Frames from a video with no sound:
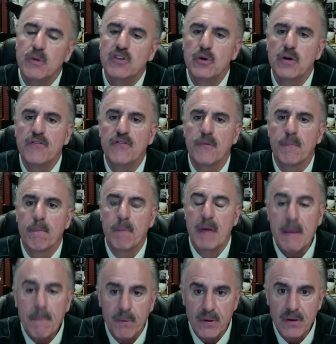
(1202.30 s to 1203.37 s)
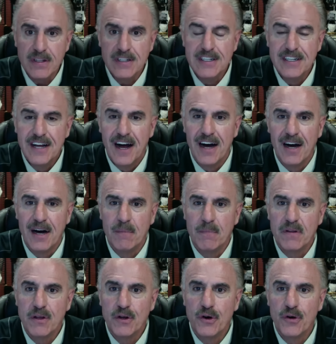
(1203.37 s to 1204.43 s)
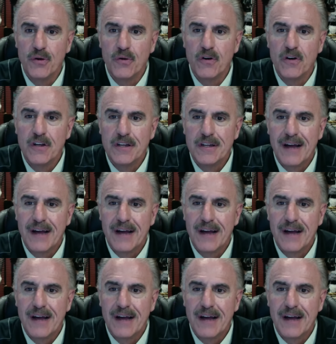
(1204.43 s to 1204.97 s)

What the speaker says: we do it for people, you know.